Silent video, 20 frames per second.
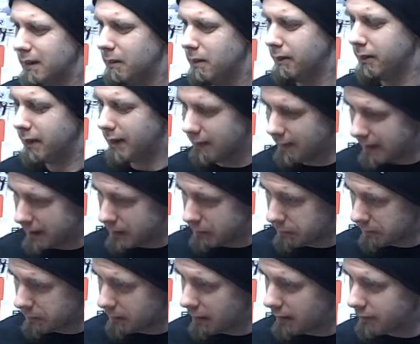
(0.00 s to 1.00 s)
And one thing led
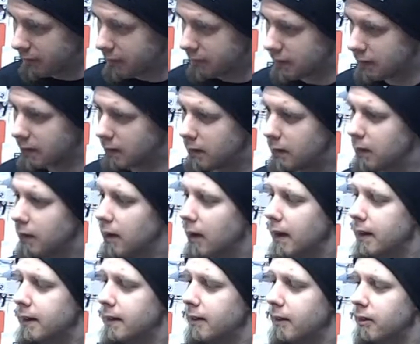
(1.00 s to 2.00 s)
to another, and
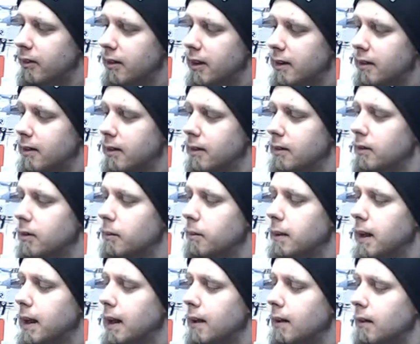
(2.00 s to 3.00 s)
I did the seats and
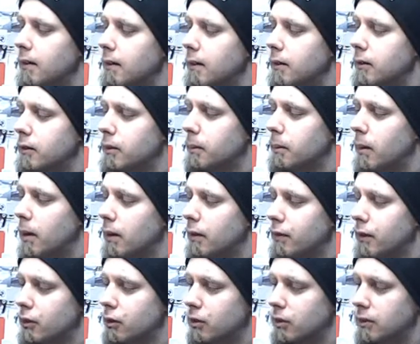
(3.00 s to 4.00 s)
some
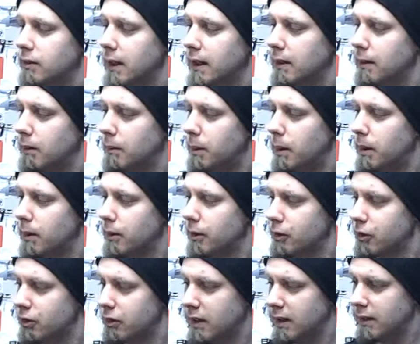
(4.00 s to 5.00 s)
artificial nail
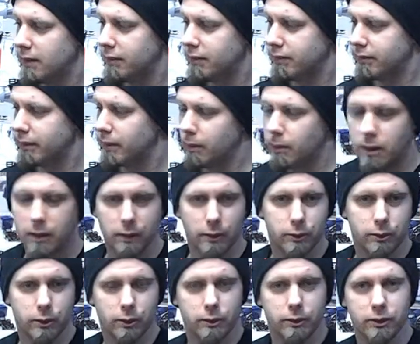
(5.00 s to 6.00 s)
polish stuff, what do you call
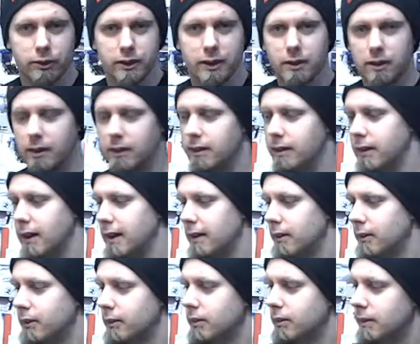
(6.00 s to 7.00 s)
those little stick-on
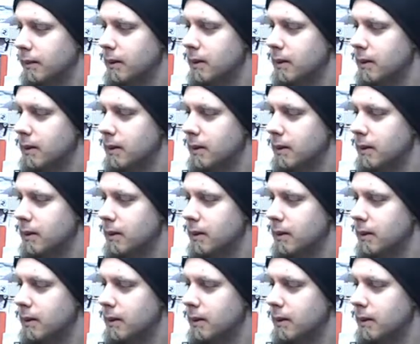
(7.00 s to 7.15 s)
nails?